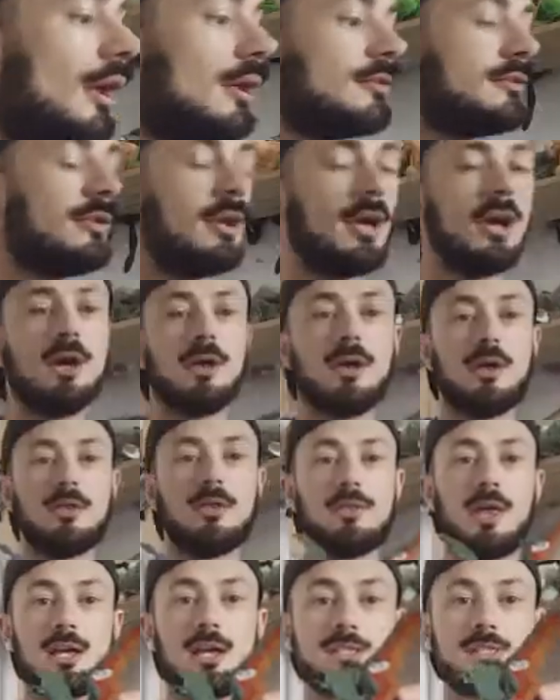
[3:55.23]
so
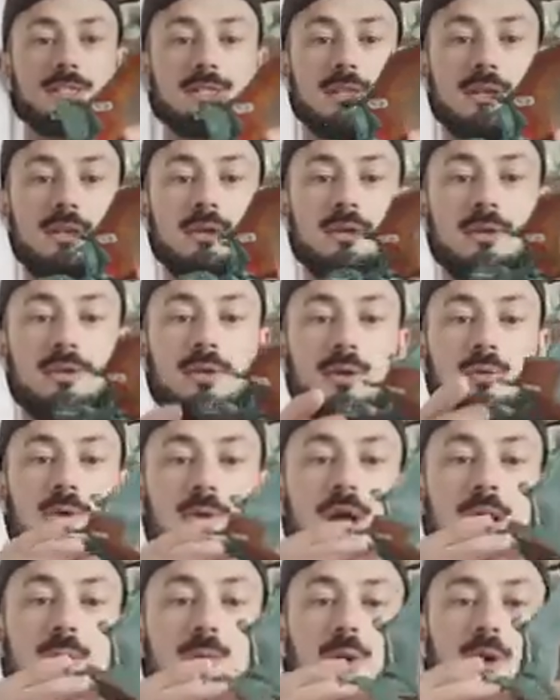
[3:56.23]
that's the
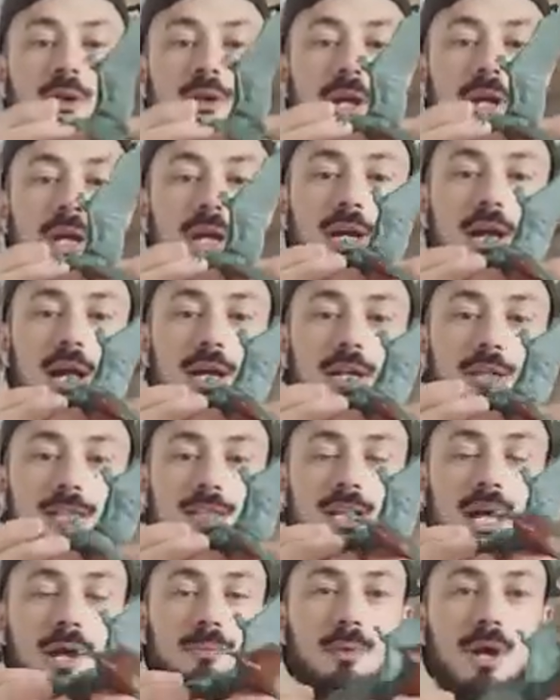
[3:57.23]
grey one
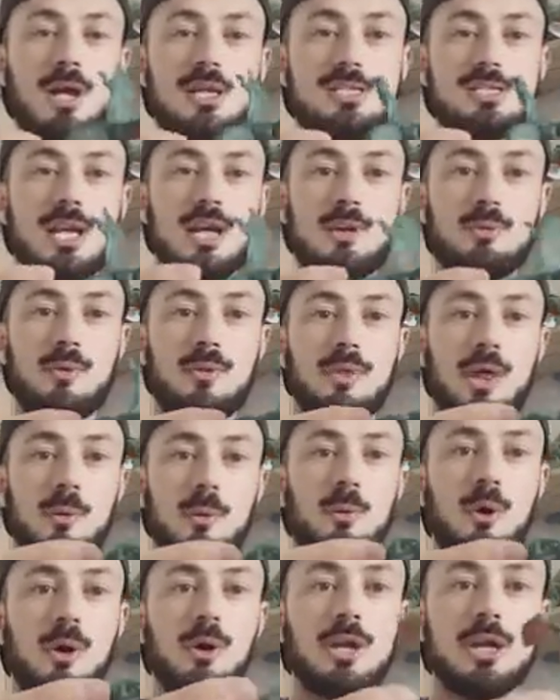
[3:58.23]
side by side with that
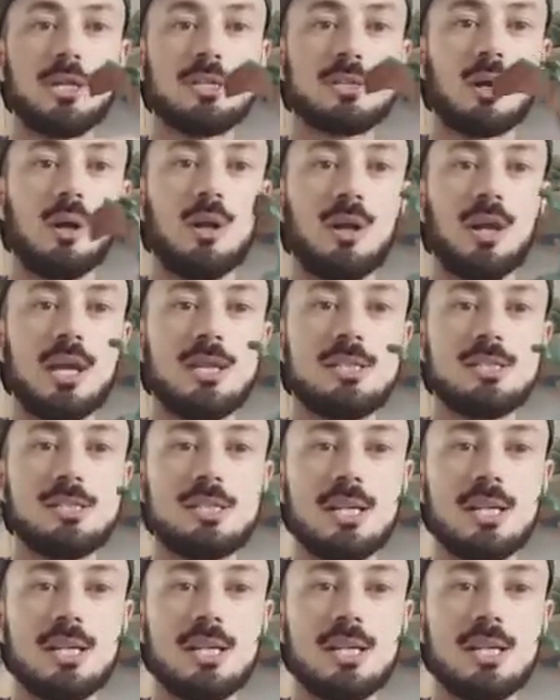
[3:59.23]
one. It's got less